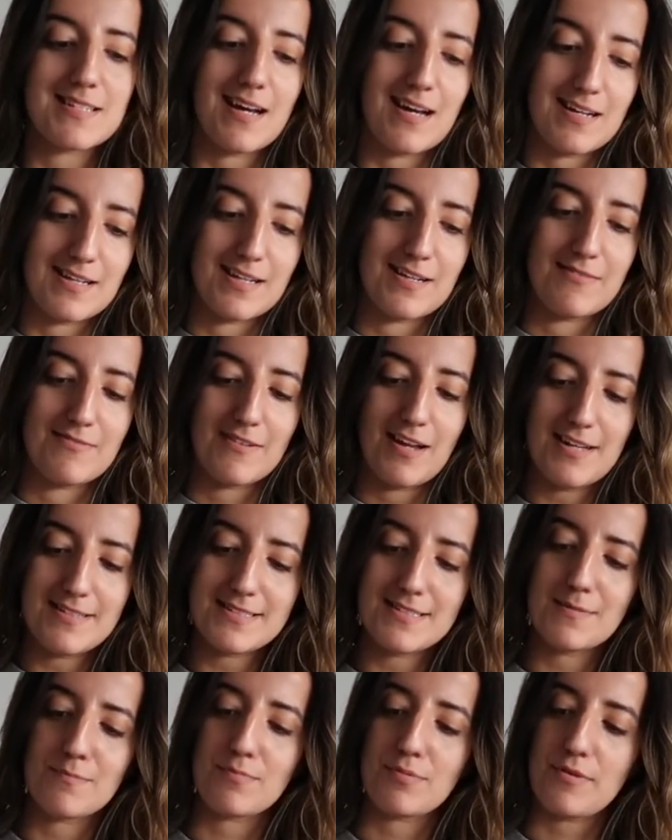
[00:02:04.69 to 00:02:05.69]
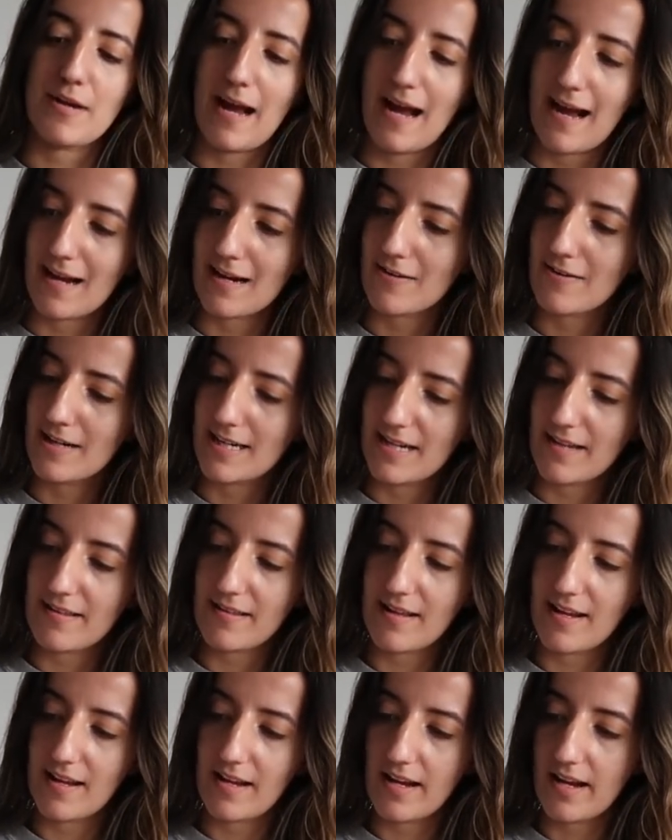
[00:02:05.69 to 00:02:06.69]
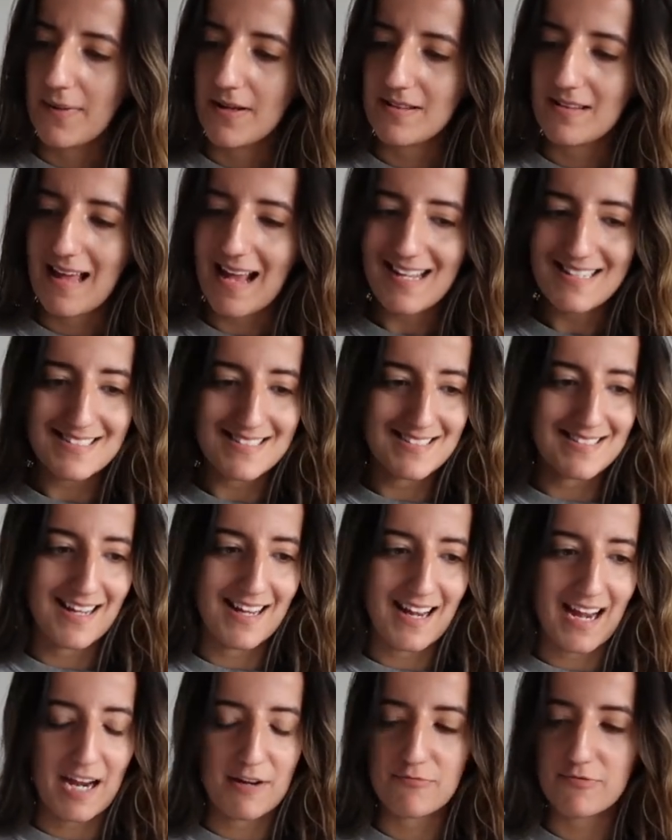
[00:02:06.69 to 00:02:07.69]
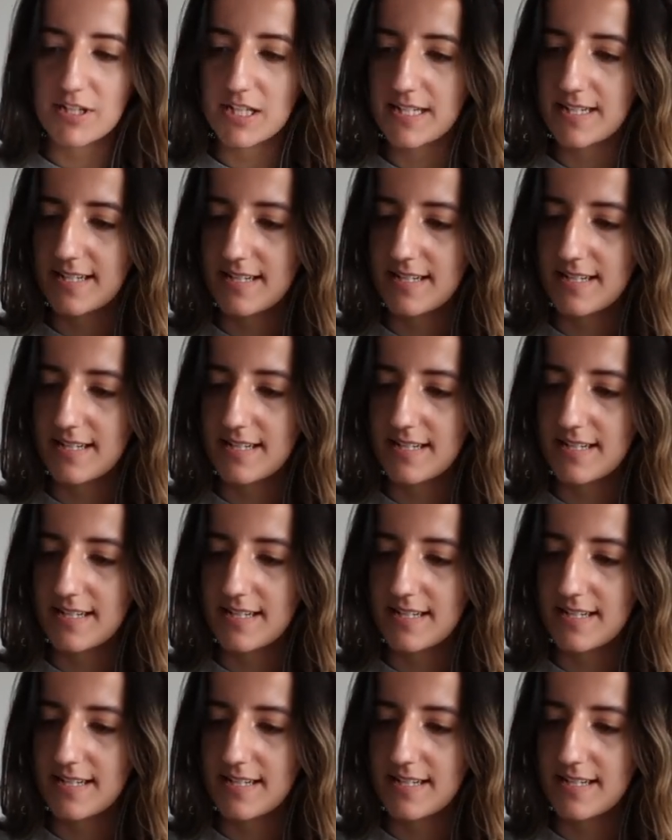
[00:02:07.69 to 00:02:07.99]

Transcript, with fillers: tell you, not to brag or anything, but last night I really